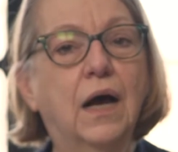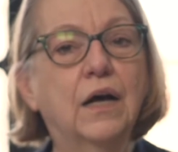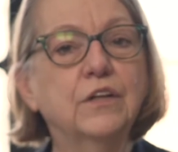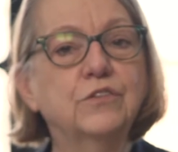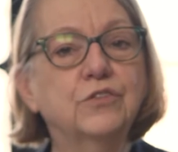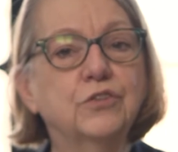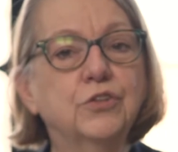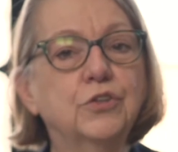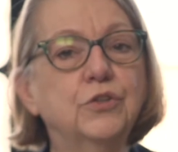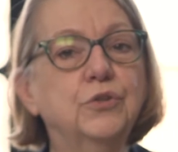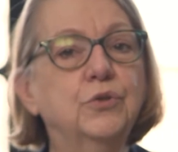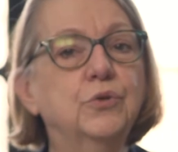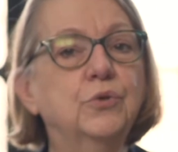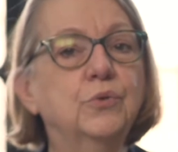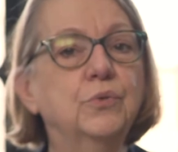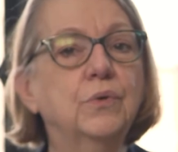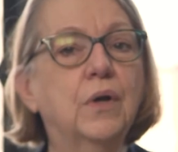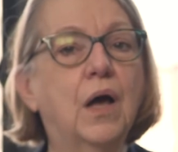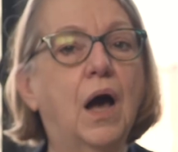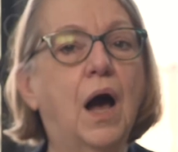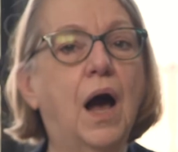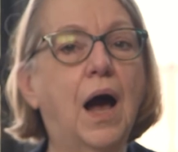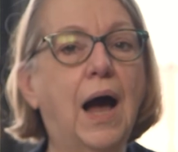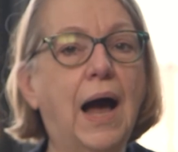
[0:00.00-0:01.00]

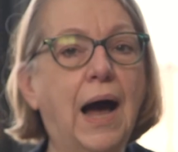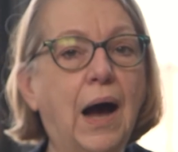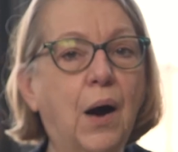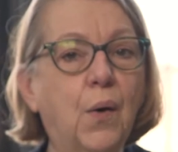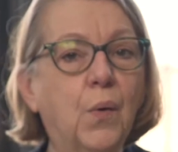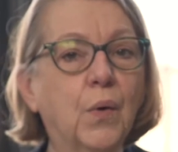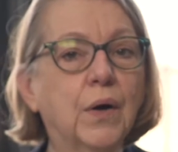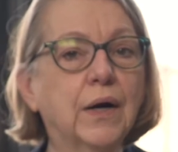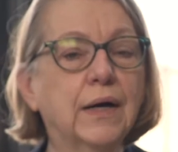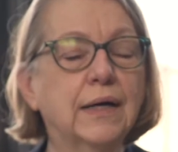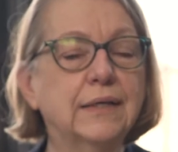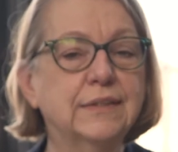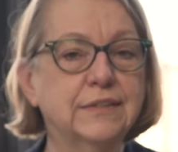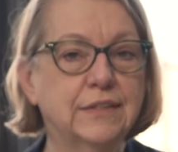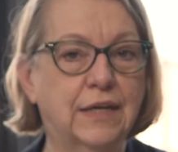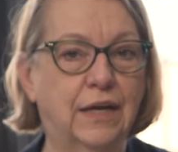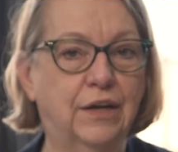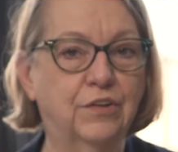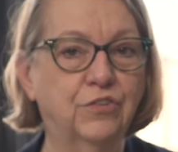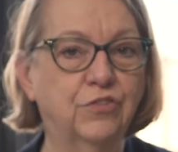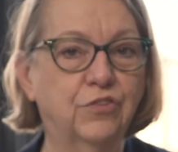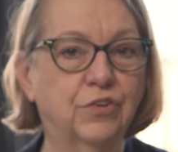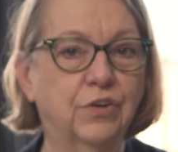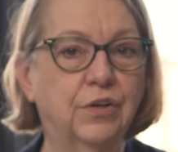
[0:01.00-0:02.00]
attune our
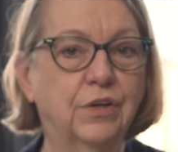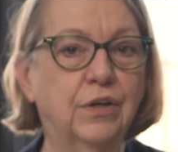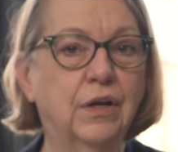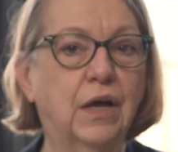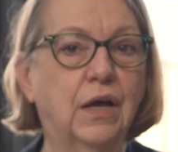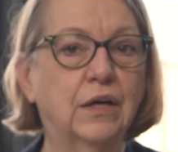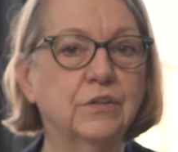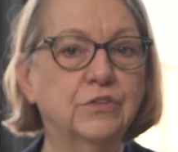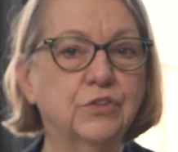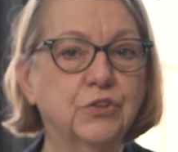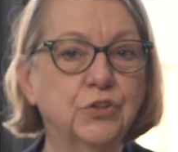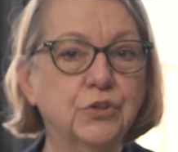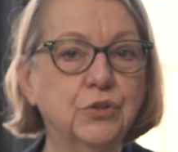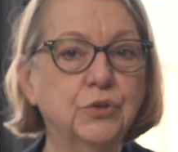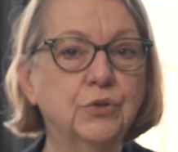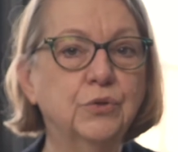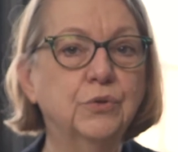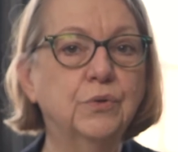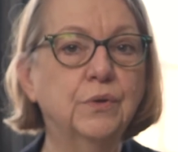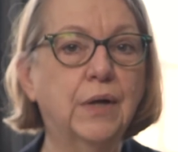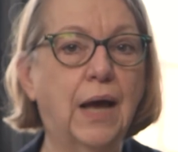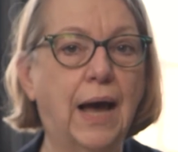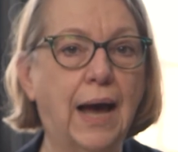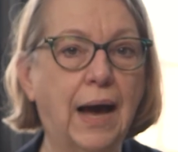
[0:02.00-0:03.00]
attention,
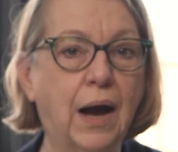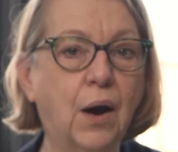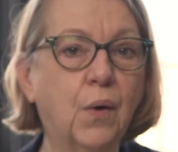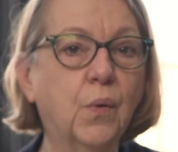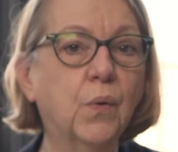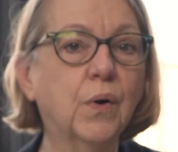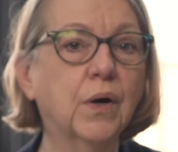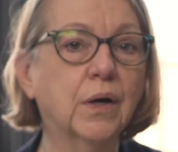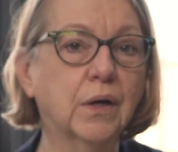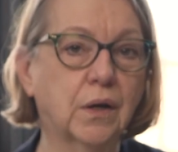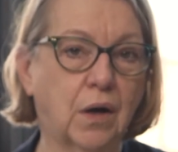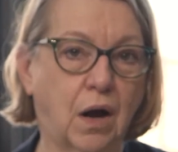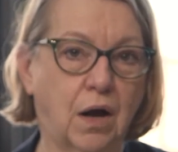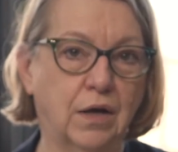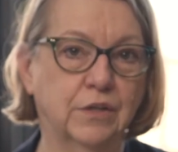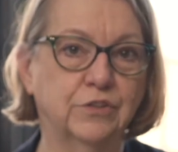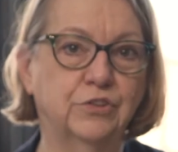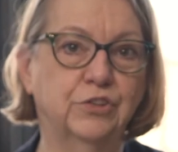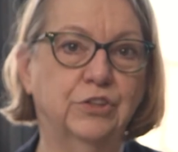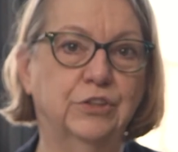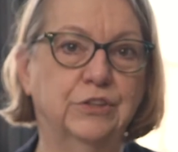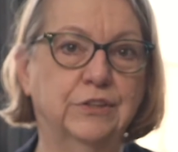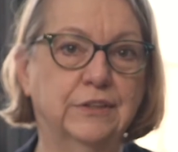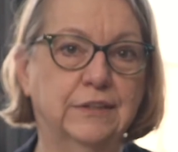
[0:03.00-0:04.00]
attune our
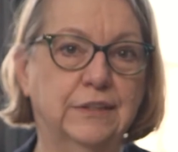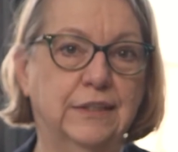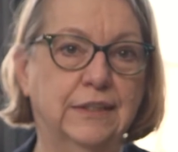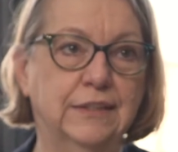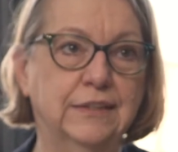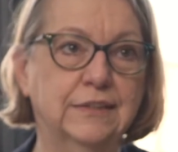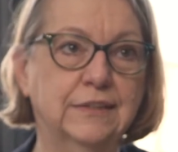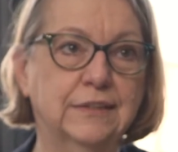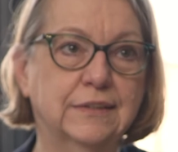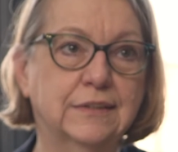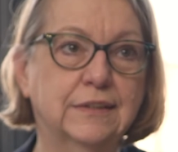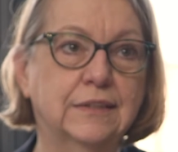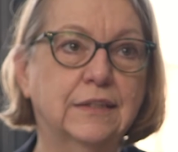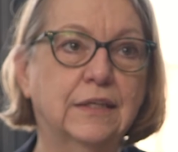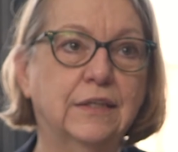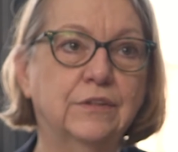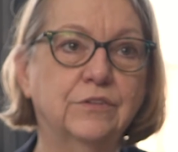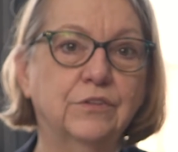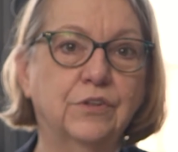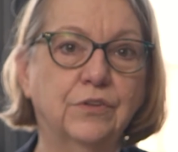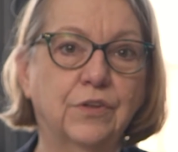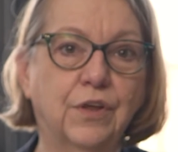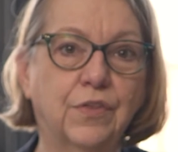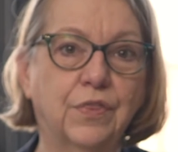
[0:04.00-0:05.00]
consciousness
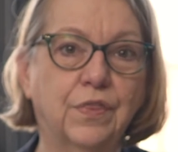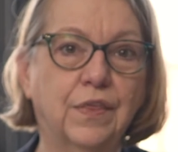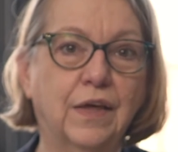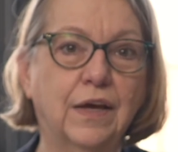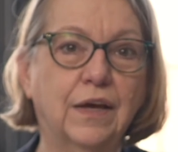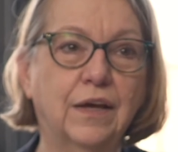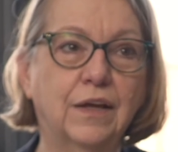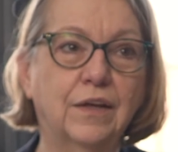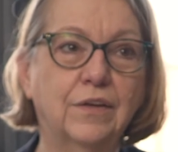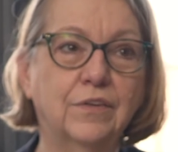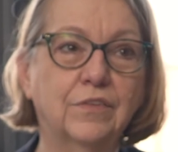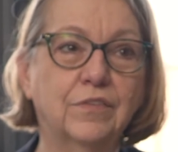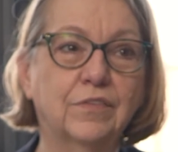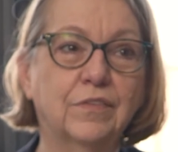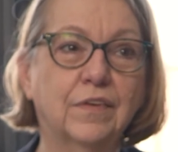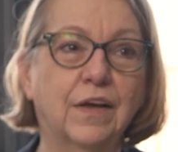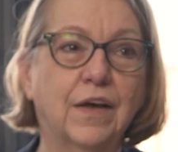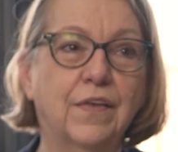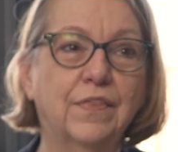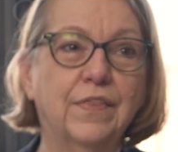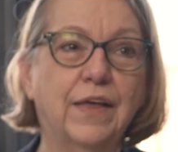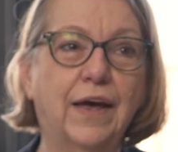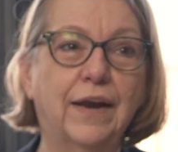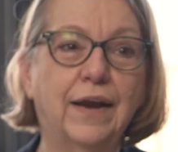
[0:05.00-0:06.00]
to the things
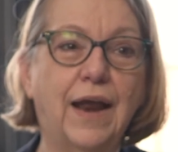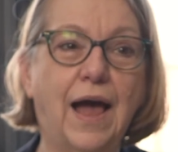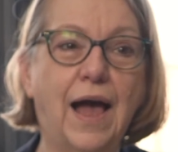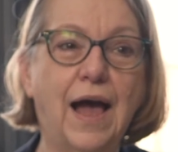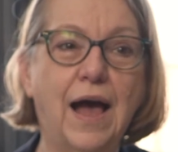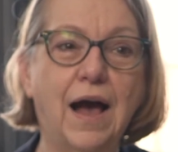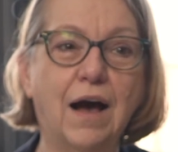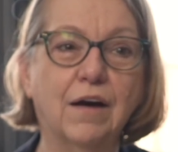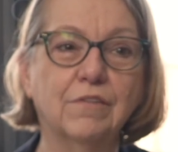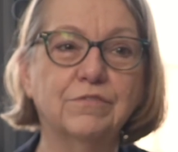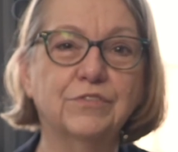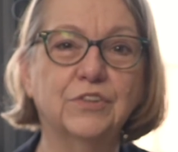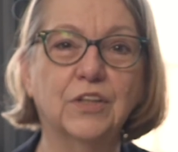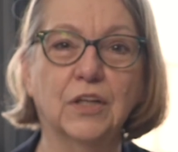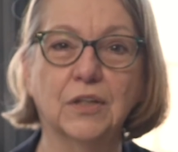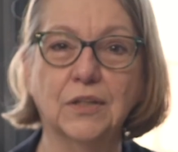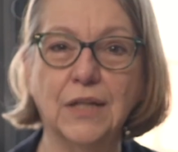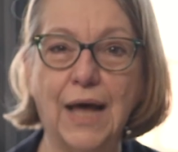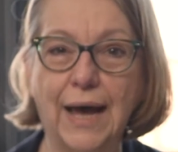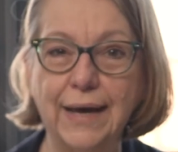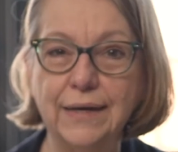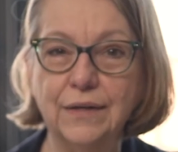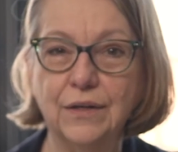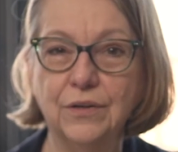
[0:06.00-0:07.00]
that have
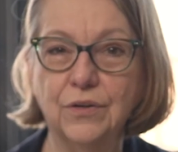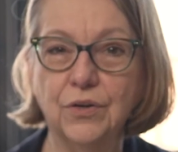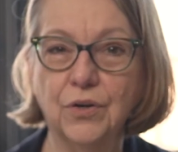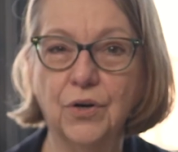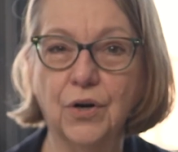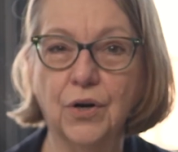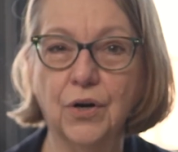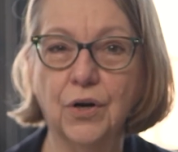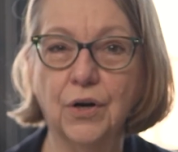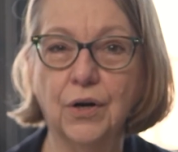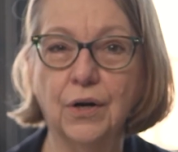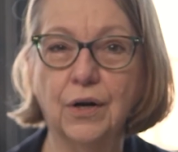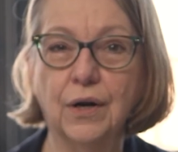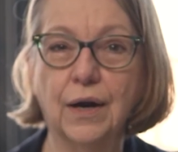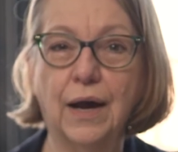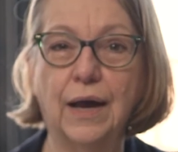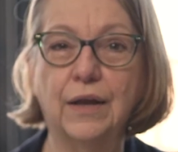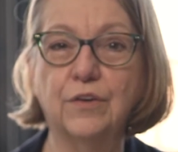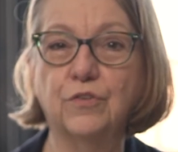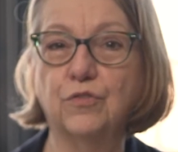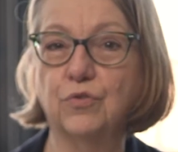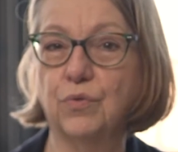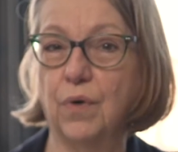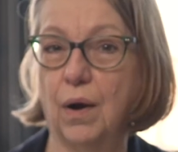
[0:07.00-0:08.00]
delighted her
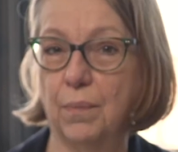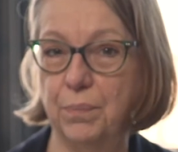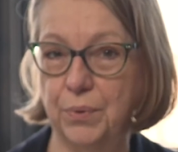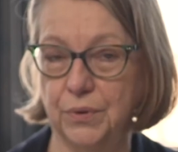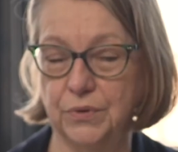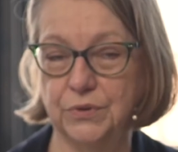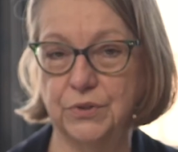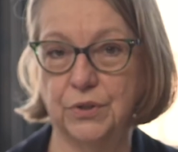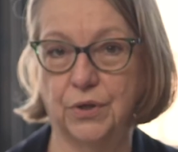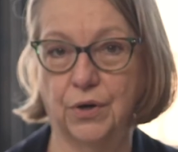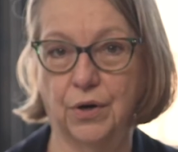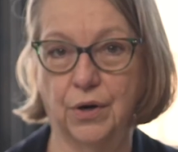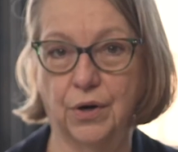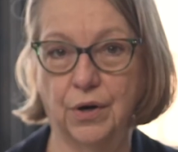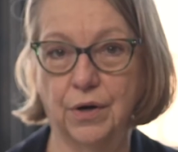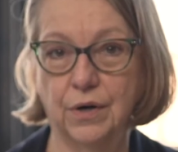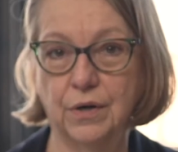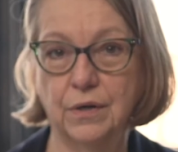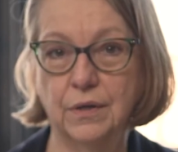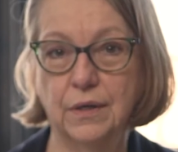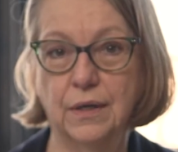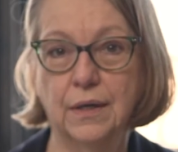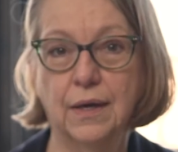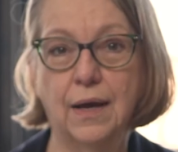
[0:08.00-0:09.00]
and troubled
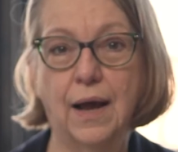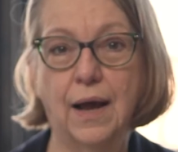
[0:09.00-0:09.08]
her,